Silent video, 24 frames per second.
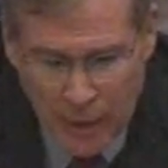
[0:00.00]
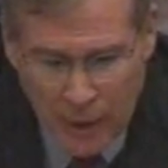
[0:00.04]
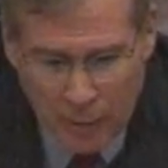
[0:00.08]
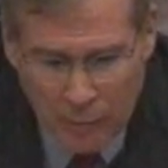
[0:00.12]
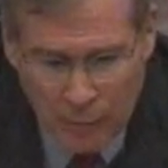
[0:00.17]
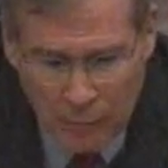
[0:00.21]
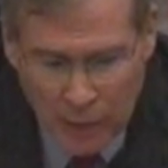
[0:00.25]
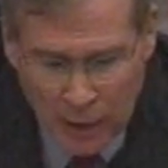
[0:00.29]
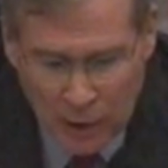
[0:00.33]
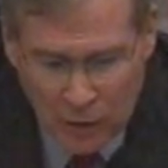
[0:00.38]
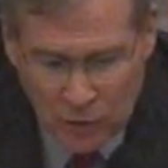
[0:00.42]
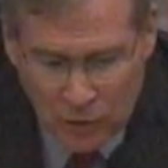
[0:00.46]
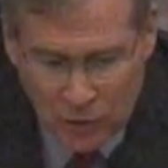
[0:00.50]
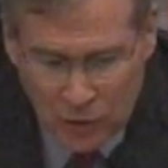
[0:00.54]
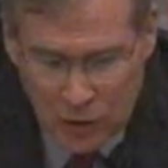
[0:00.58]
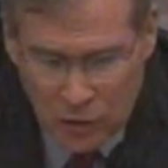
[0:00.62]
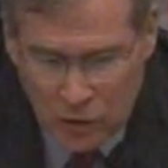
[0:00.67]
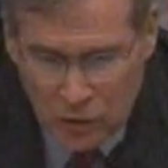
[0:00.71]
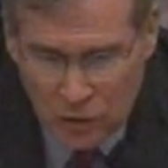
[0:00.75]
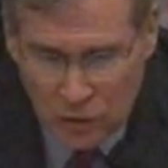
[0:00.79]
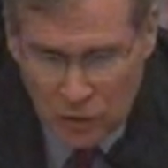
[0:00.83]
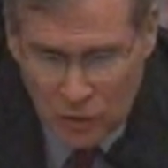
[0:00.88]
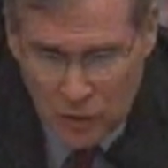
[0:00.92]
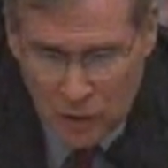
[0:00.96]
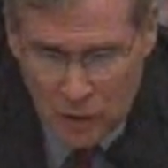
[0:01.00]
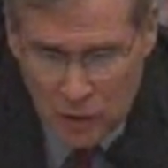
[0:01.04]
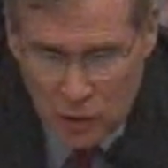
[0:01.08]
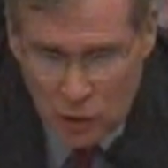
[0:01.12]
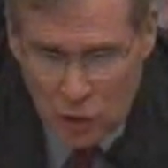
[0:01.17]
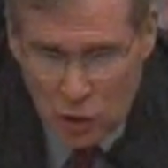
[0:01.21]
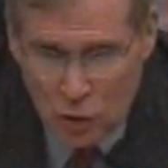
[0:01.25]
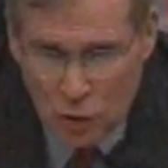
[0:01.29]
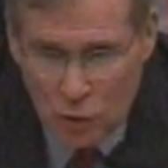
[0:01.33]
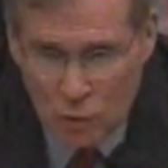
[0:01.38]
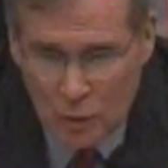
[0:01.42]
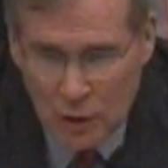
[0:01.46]
My sense is that the
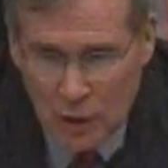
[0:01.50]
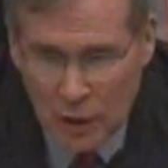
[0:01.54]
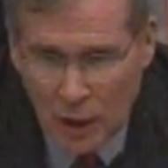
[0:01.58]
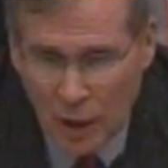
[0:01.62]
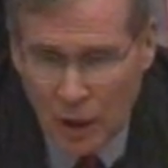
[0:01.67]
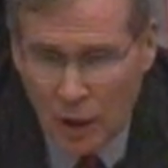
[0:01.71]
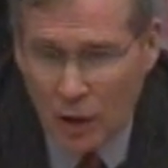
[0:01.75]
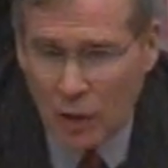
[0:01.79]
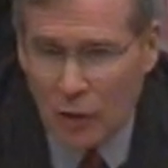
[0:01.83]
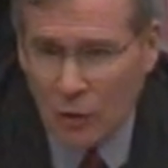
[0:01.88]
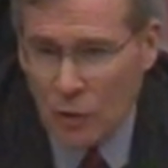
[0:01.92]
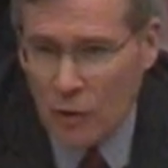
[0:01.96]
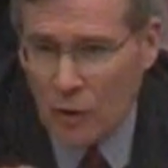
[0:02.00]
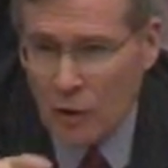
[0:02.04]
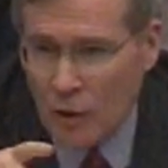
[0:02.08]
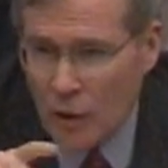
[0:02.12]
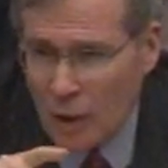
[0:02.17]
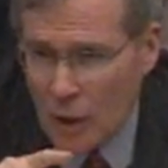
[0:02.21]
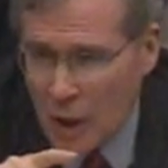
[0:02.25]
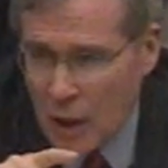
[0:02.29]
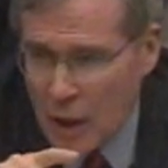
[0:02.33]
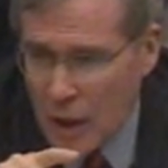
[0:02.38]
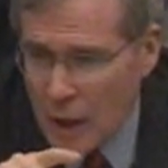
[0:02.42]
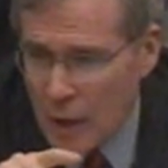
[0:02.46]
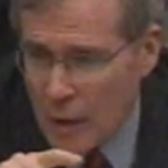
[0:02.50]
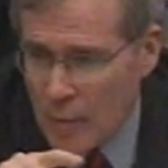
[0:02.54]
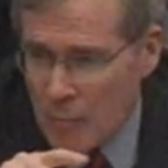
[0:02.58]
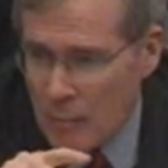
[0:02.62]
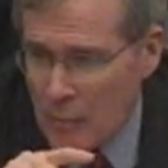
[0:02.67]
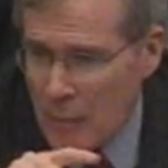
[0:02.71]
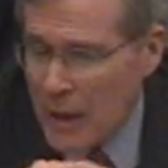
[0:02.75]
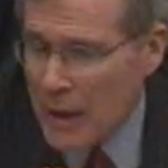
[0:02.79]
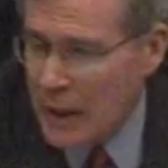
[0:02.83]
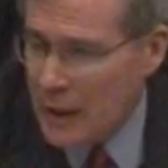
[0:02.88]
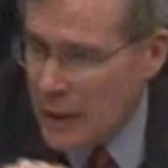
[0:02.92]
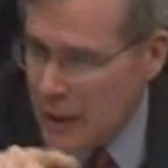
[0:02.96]
QDR
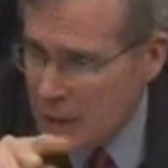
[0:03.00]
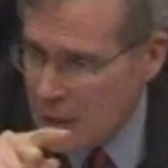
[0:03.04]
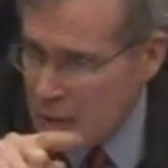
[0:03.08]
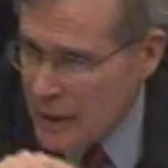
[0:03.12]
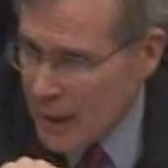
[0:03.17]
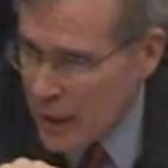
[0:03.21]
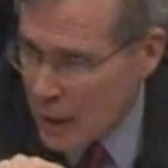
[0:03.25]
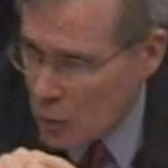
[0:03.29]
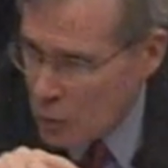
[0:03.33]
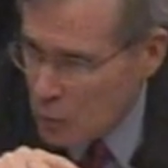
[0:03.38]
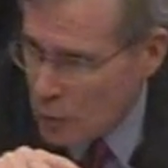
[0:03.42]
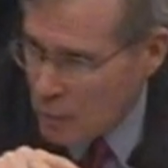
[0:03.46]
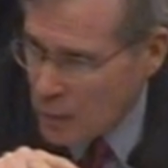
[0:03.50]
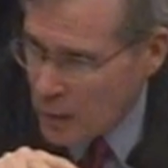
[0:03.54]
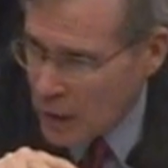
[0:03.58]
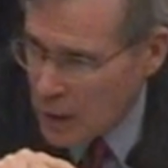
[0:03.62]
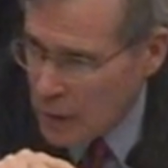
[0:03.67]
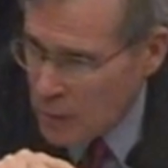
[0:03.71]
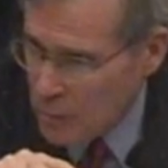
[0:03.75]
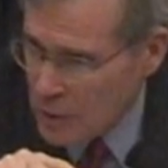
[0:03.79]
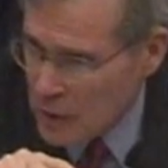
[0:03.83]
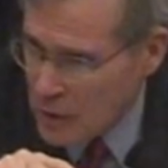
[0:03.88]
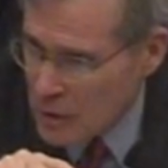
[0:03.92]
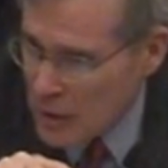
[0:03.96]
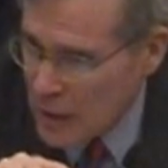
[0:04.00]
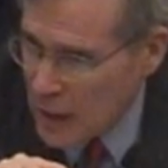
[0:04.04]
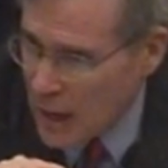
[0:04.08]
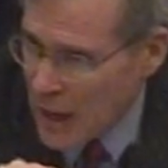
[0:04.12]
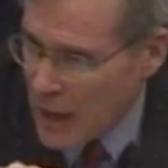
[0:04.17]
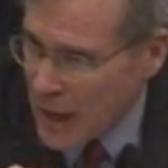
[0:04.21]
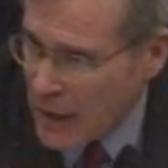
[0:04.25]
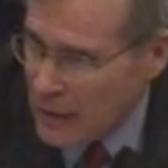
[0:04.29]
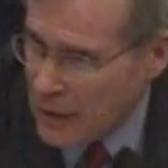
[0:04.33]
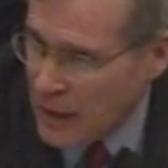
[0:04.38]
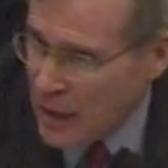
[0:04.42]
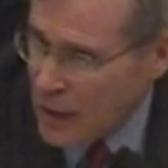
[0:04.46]
made a down payment
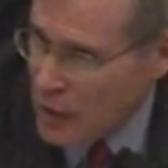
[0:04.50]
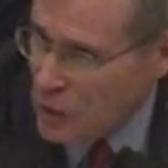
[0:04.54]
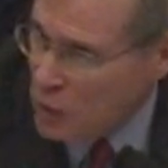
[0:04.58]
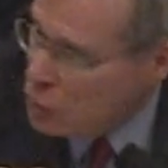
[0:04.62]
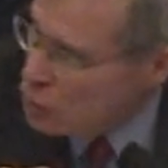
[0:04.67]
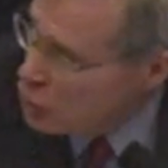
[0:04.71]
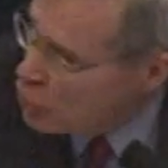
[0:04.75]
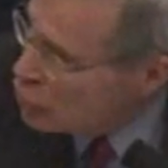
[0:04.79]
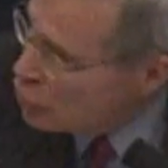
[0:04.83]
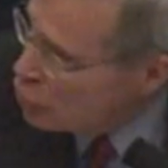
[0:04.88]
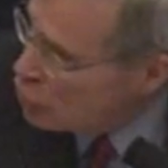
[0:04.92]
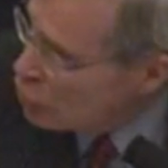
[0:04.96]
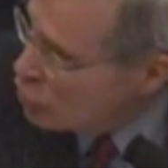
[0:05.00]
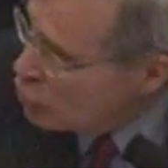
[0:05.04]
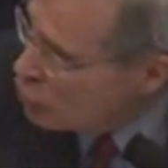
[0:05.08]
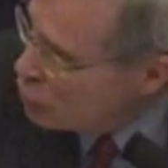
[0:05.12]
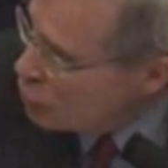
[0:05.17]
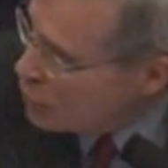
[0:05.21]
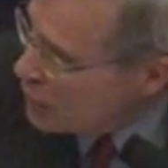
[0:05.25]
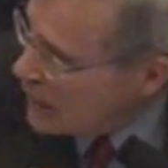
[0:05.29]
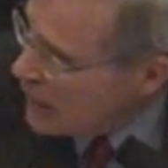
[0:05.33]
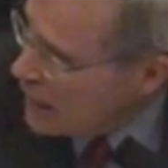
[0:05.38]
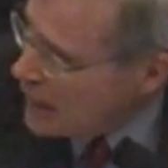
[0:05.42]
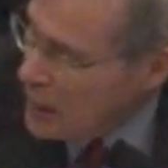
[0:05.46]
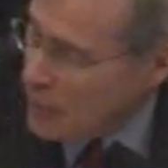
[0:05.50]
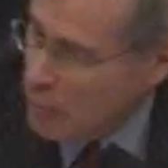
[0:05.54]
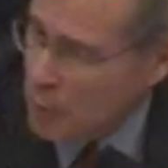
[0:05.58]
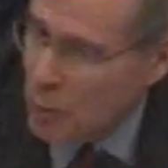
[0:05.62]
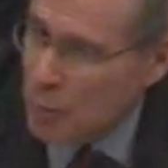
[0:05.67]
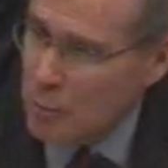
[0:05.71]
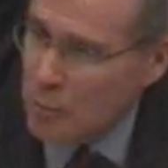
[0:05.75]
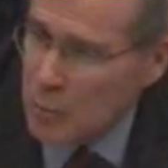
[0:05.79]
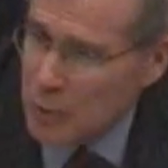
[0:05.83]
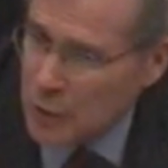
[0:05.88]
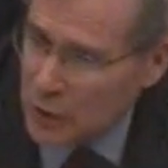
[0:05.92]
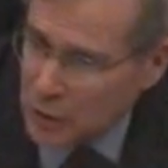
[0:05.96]
on additional
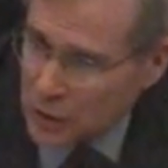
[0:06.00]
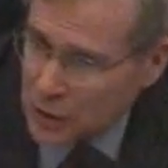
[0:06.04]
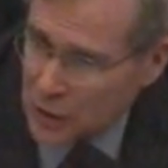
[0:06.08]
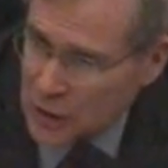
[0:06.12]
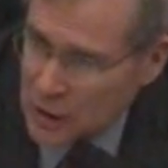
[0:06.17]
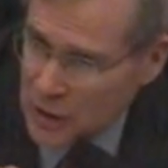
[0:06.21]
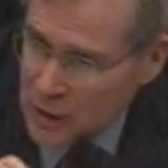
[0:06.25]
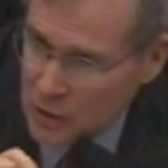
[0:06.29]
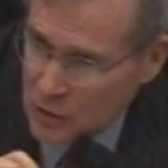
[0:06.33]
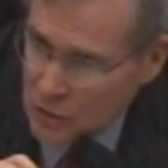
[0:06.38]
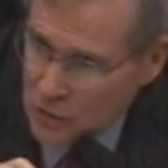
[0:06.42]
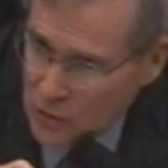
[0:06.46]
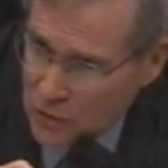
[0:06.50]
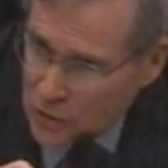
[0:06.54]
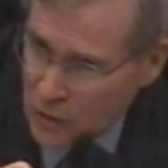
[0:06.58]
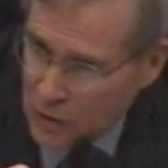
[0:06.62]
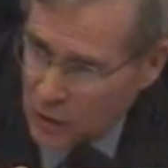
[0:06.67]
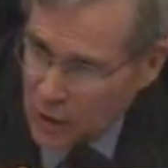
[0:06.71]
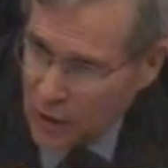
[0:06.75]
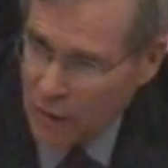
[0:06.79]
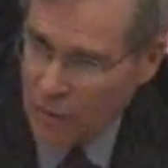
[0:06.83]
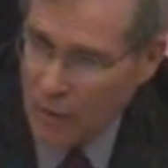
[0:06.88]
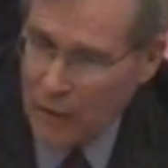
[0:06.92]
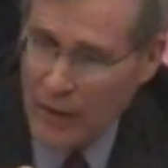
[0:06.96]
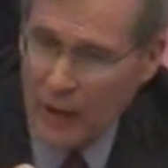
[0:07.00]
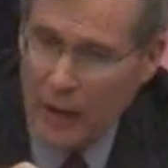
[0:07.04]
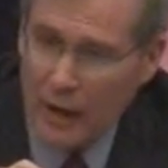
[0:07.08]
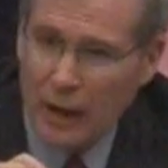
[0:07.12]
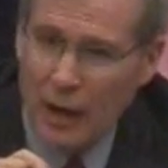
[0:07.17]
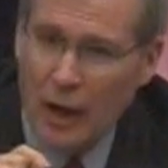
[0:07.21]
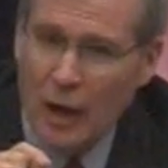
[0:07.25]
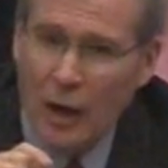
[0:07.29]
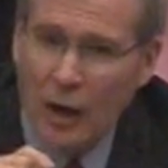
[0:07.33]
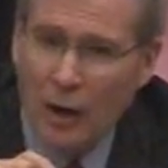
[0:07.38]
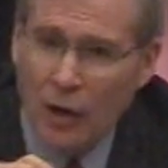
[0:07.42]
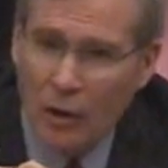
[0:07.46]
capabilities that
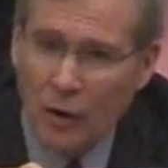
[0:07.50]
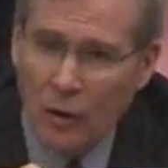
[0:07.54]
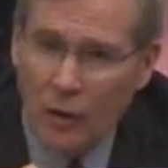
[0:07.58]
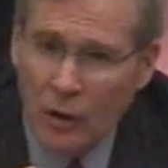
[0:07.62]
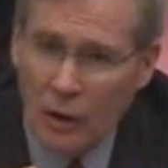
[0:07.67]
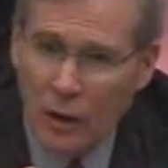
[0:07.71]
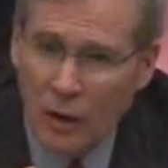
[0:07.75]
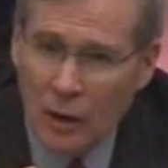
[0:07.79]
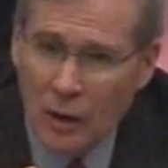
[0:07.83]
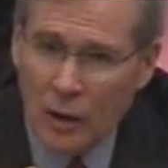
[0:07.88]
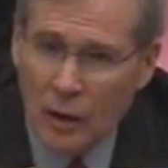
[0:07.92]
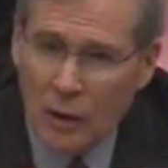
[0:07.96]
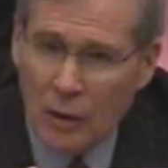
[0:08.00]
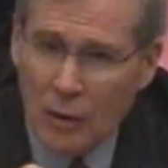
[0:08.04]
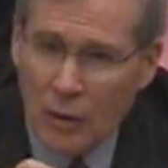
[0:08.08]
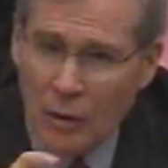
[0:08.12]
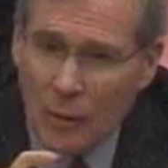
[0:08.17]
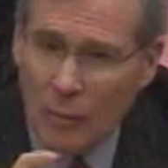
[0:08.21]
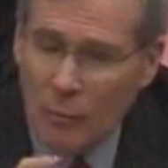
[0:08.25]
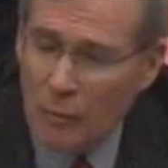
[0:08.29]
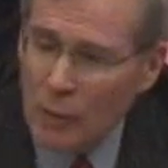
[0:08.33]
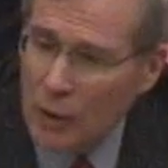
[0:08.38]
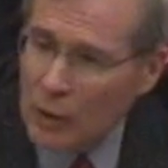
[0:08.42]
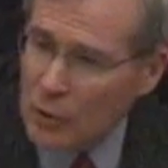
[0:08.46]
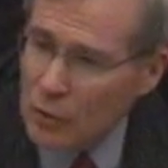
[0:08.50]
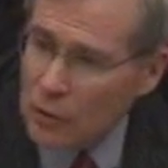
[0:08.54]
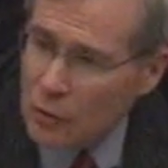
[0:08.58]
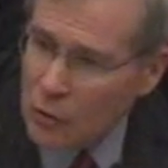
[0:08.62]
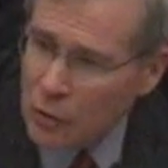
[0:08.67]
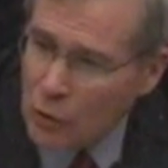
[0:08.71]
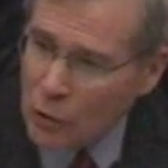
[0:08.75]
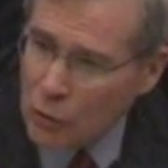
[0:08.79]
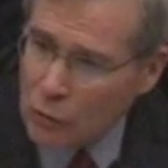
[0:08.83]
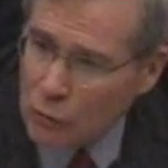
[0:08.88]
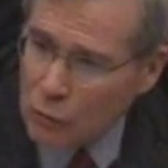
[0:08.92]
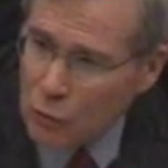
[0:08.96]
are
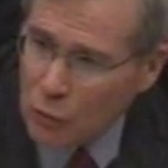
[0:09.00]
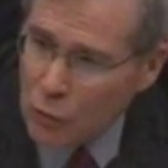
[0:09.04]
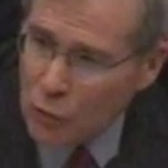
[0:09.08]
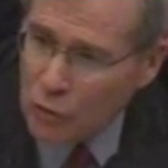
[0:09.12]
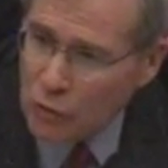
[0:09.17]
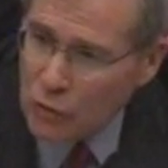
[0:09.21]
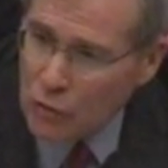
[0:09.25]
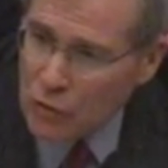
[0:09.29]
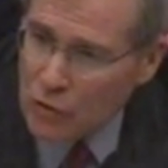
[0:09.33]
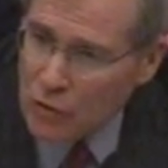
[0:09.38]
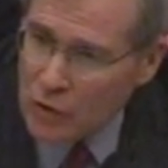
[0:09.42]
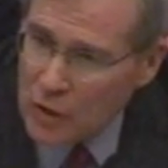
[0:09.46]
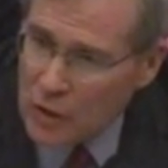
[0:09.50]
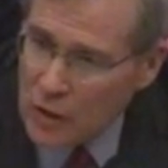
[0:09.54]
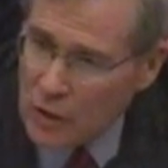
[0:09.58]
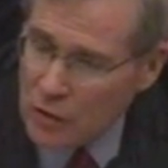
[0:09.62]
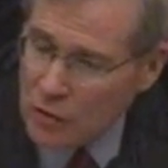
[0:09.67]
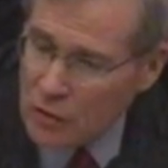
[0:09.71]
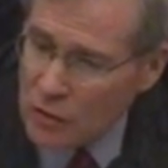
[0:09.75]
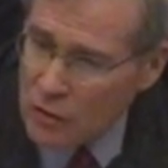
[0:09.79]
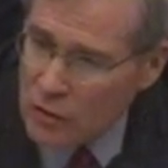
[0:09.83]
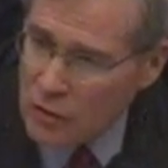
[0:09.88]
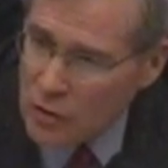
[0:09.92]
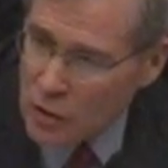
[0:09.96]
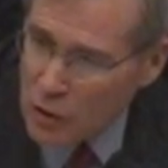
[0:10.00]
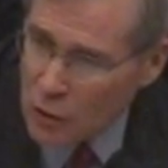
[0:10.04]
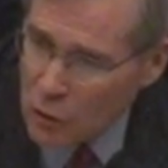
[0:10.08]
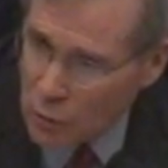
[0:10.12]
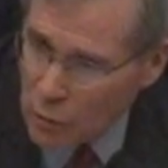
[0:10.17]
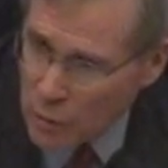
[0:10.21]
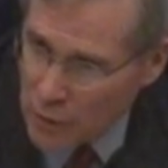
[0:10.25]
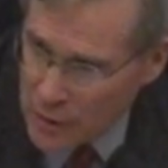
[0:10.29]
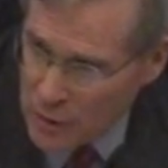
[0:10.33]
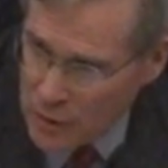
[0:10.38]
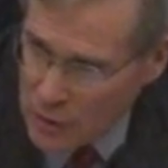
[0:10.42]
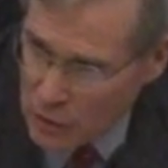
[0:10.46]
military forces need to deal
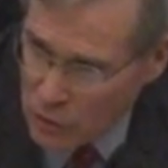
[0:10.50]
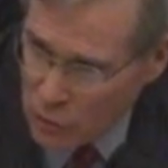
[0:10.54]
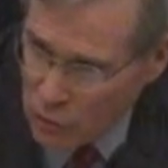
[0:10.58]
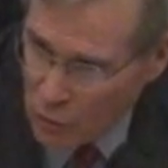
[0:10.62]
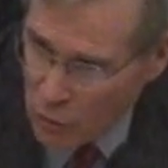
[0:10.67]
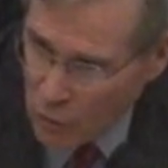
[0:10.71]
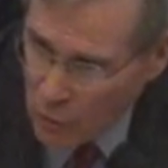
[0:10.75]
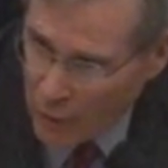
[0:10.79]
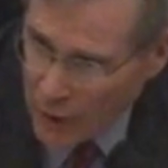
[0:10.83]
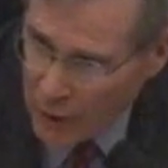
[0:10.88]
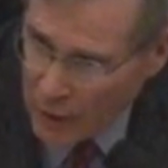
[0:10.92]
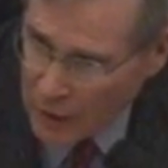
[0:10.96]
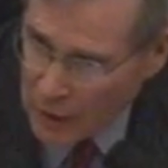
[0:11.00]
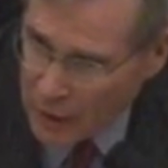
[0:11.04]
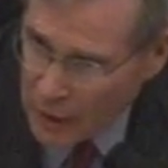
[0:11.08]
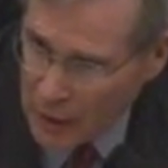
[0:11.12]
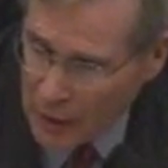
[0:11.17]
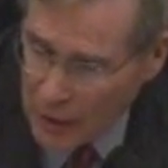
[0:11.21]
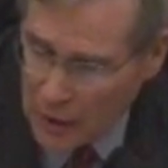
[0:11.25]
with these threats.